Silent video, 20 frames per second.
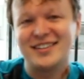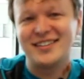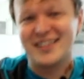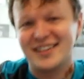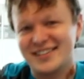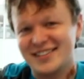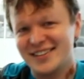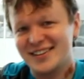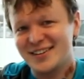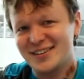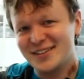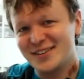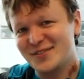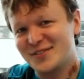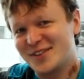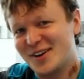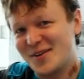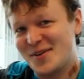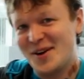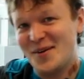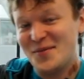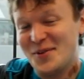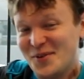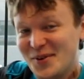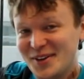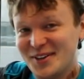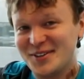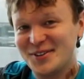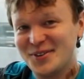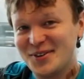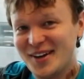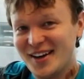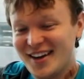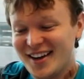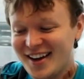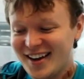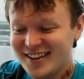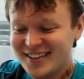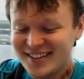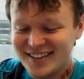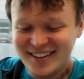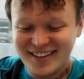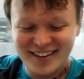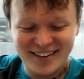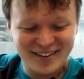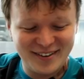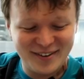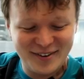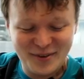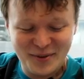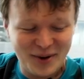deluxe edition of WWE 2K18.